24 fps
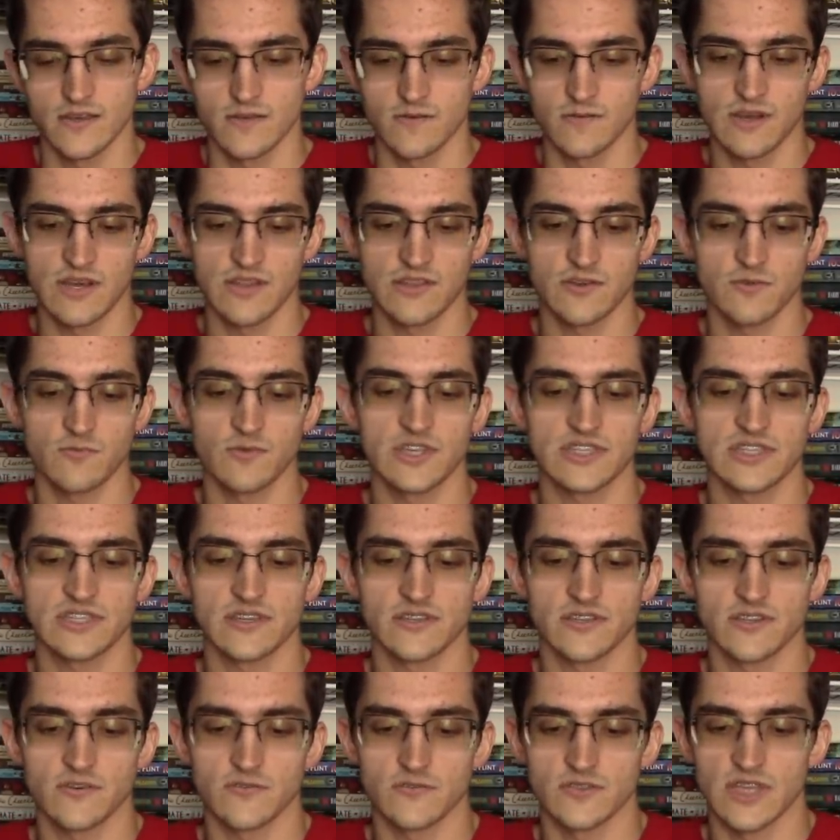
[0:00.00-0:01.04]
Wow, they're
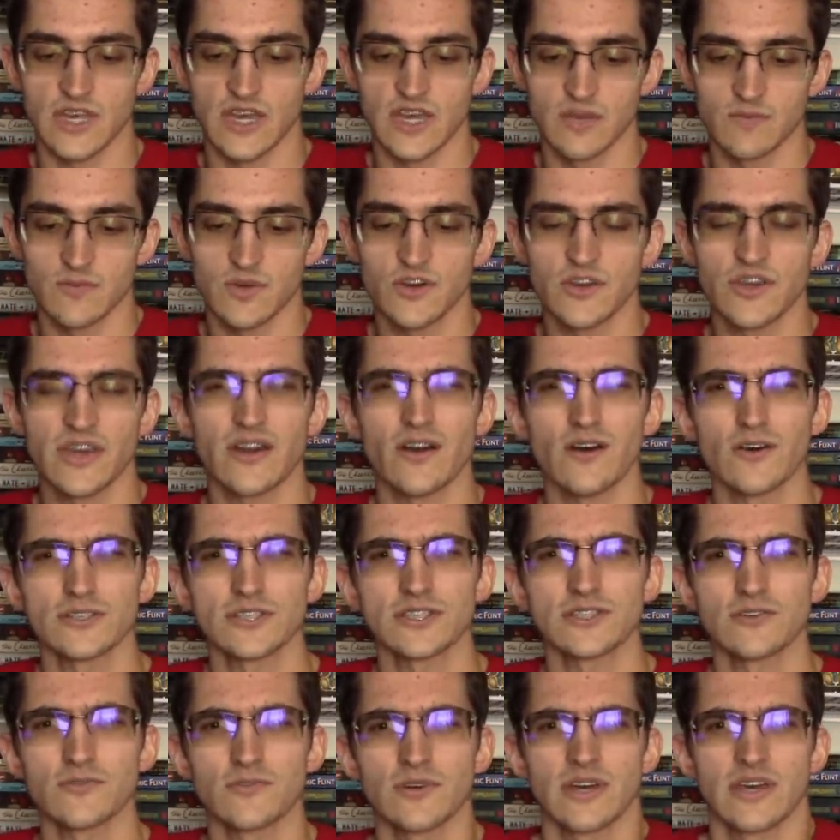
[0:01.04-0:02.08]
wasting no time. Oh yeah,
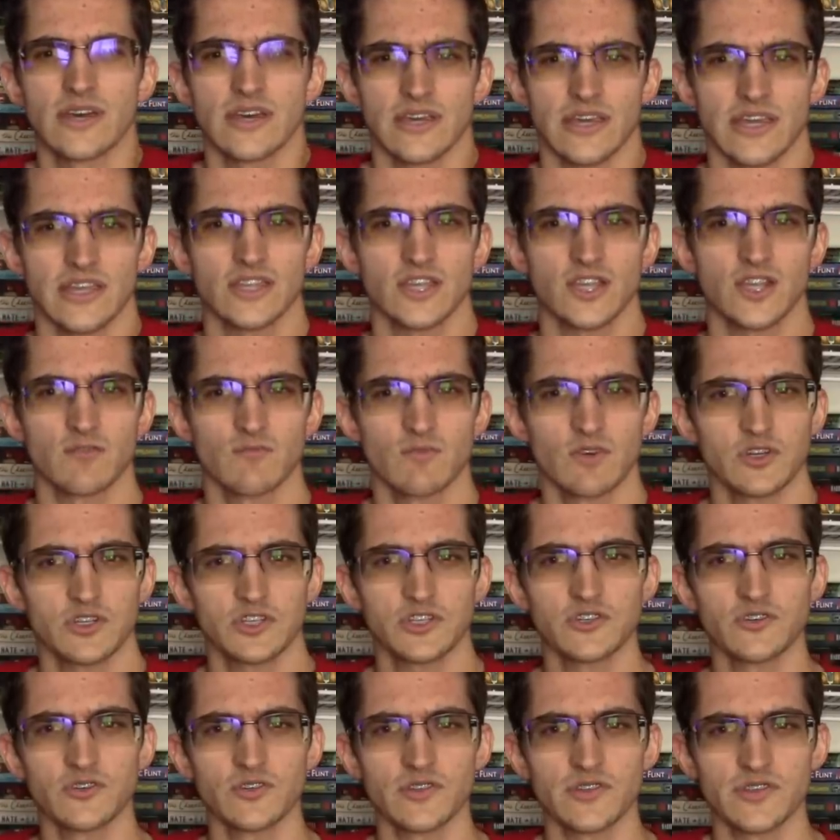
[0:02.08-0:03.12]
also, in the
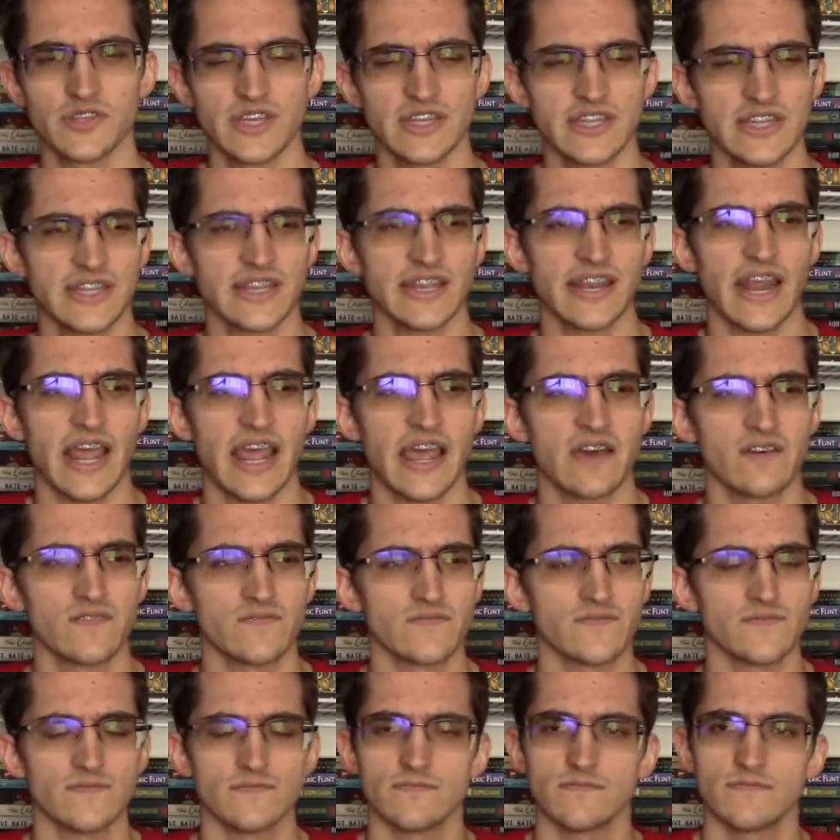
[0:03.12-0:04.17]
commercial, they didn't
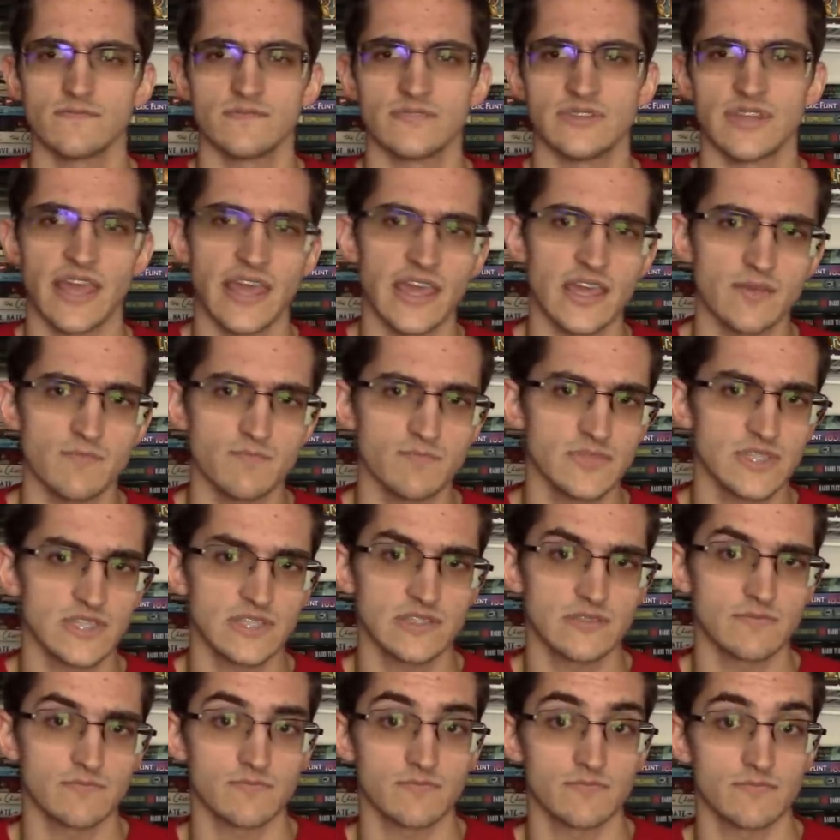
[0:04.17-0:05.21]
have
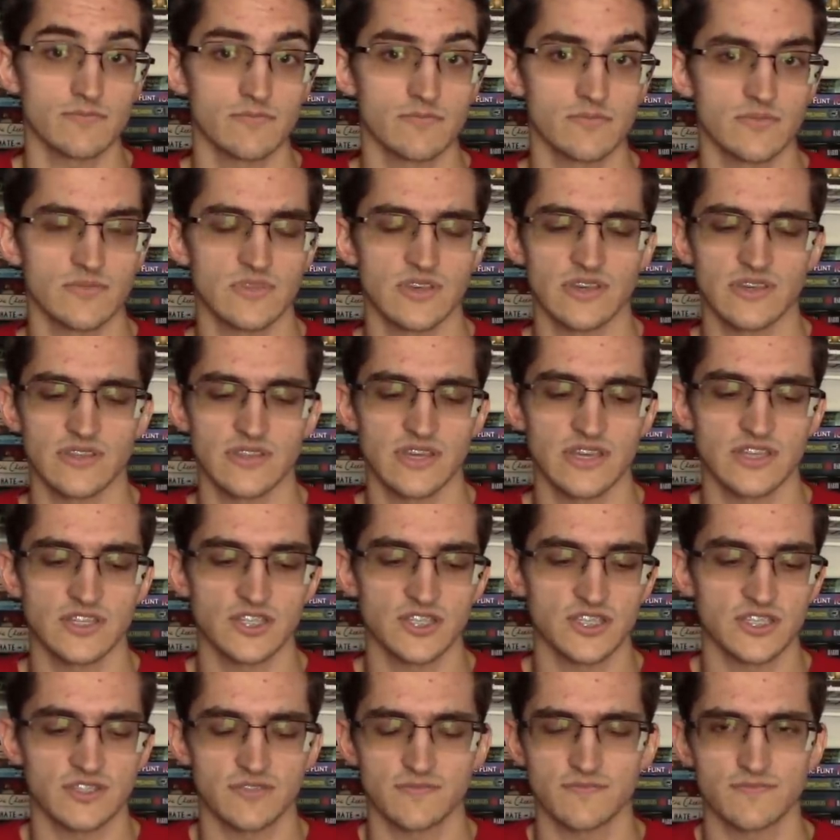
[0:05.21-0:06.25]
names. That They
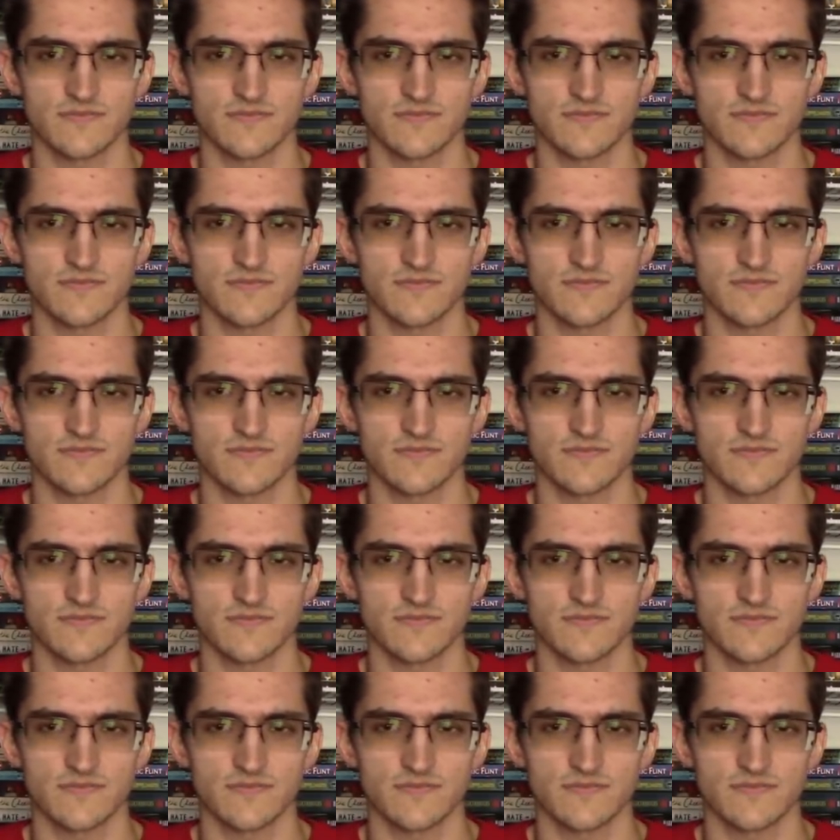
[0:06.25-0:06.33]
just...